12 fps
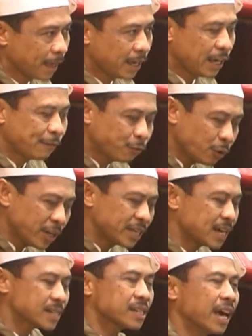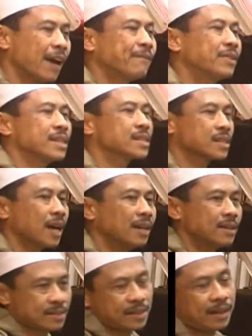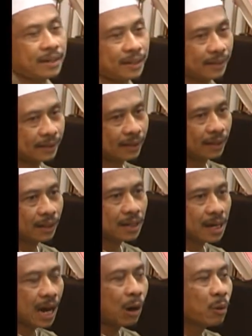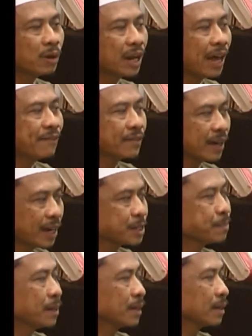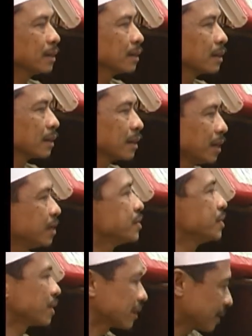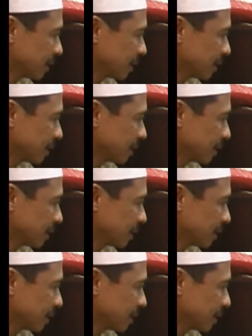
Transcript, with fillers: If we just have this understanding, our life has been easier